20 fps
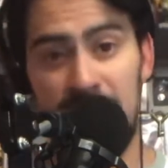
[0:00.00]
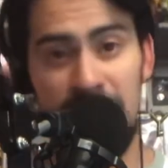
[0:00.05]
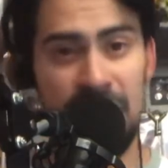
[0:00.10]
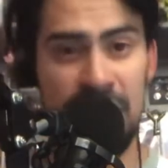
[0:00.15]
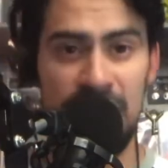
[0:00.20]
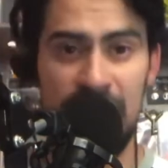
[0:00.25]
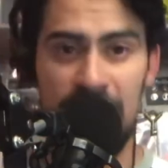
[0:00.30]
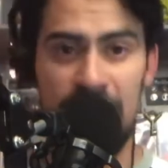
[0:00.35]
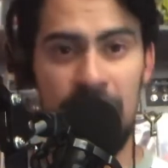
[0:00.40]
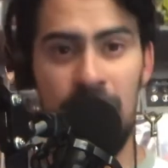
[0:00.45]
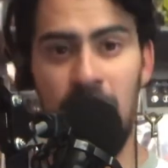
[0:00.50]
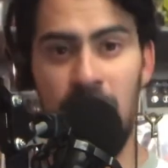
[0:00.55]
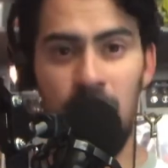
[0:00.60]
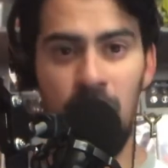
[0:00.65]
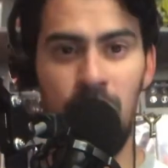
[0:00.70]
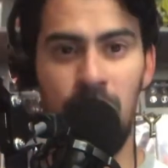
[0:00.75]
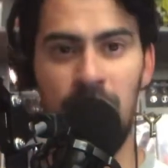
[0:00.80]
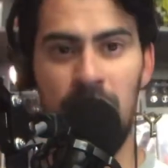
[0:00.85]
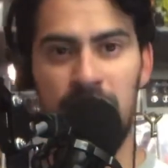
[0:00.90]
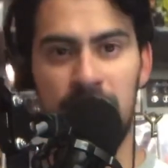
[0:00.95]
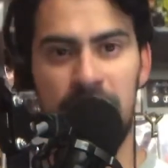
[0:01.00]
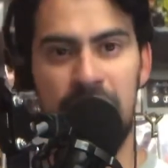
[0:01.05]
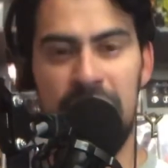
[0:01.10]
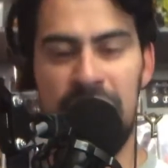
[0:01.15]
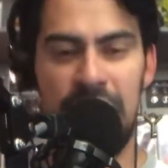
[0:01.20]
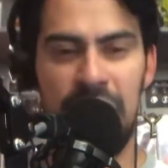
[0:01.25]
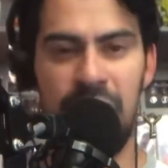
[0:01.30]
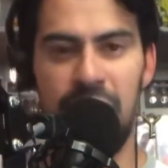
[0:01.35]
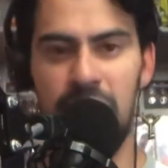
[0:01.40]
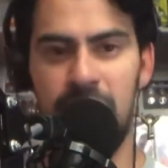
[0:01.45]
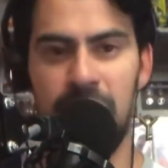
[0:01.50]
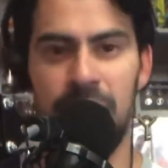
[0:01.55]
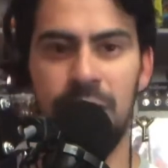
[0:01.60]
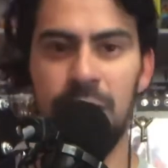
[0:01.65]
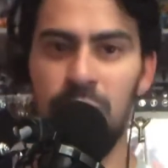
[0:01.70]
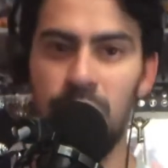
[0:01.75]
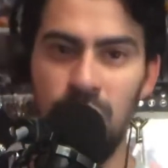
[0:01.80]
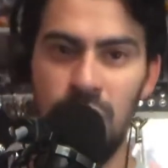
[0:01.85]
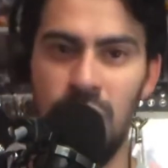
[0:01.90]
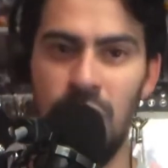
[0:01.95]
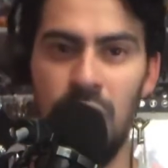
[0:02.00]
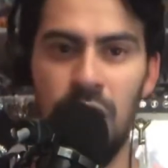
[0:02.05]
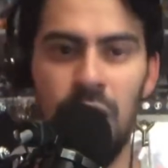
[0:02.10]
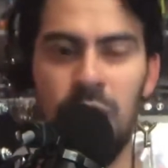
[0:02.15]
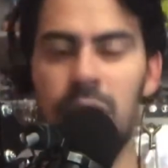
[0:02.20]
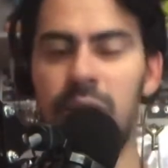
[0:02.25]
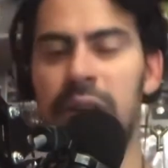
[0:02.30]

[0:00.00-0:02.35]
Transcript: He's like, "No, I'll take care of him. You go."